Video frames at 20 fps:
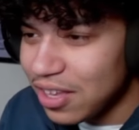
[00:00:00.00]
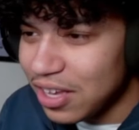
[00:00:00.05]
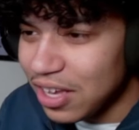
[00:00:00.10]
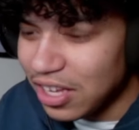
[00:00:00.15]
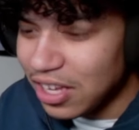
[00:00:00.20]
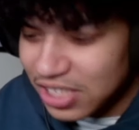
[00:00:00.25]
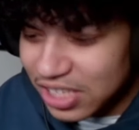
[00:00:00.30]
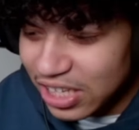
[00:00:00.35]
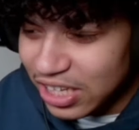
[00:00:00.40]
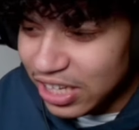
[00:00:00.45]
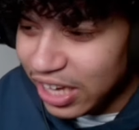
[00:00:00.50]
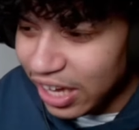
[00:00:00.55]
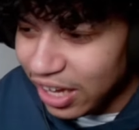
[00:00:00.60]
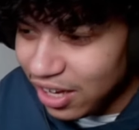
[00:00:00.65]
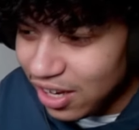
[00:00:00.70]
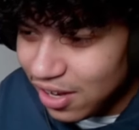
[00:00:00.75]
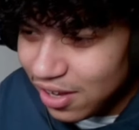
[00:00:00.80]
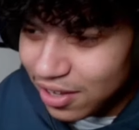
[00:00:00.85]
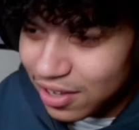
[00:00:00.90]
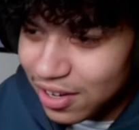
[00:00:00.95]
A Sea
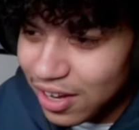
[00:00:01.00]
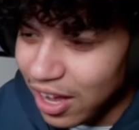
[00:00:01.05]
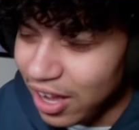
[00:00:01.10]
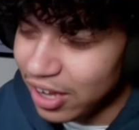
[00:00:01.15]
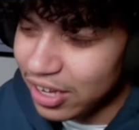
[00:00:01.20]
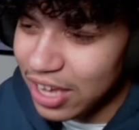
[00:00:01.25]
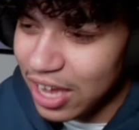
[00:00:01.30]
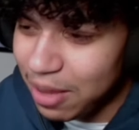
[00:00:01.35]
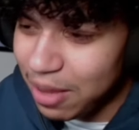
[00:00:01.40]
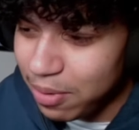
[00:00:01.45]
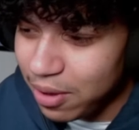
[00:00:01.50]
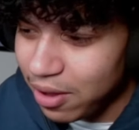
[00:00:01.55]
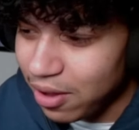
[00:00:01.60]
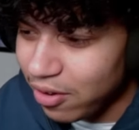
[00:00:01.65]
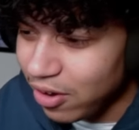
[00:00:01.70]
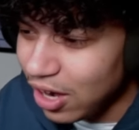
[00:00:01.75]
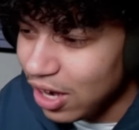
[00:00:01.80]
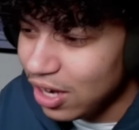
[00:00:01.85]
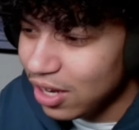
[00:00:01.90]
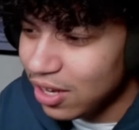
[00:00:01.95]
King? No, it can't be,
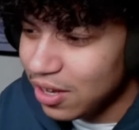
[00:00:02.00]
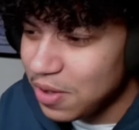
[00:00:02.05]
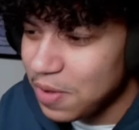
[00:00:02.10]
right?